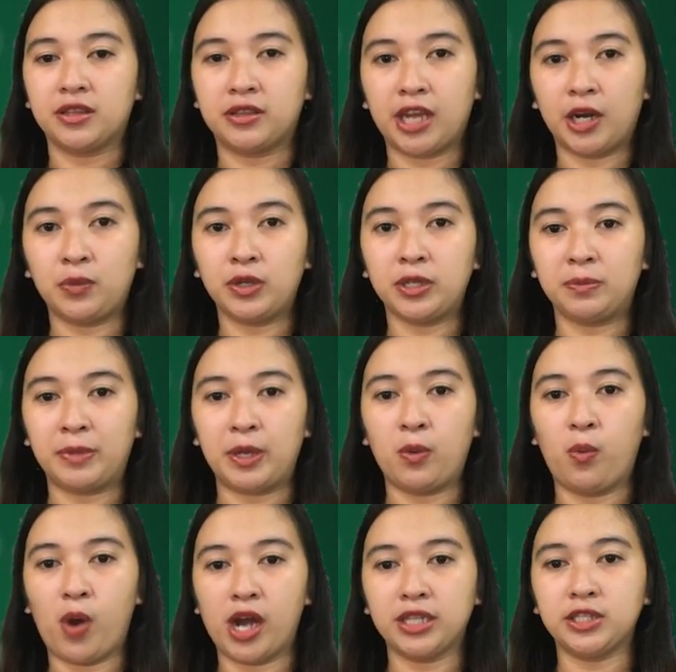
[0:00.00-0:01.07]
there will
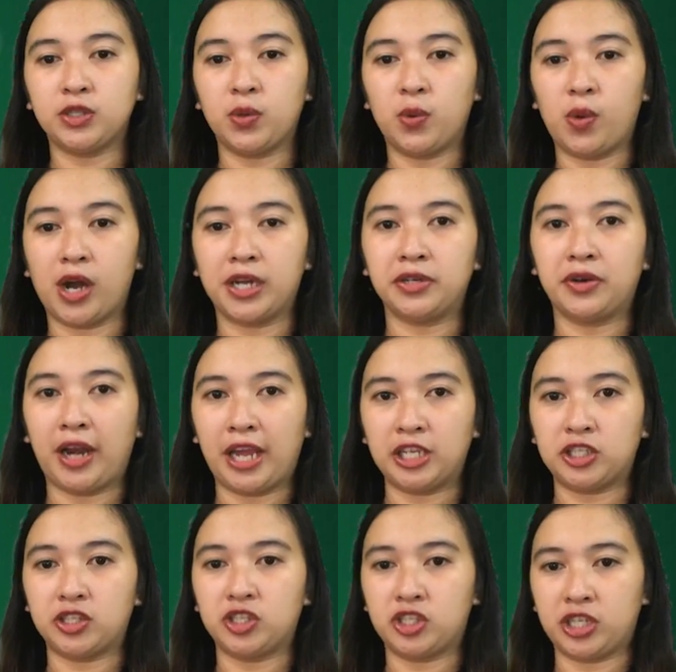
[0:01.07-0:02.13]
be one-to-one
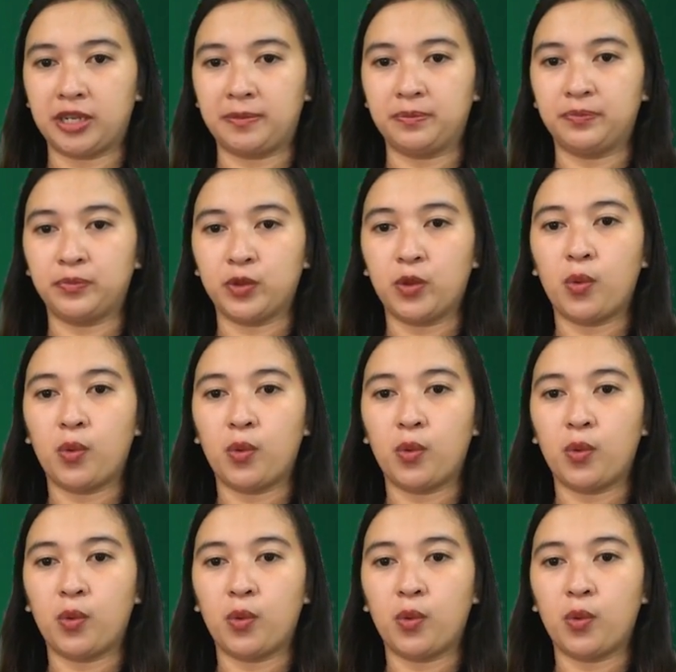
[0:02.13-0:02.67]
relationship,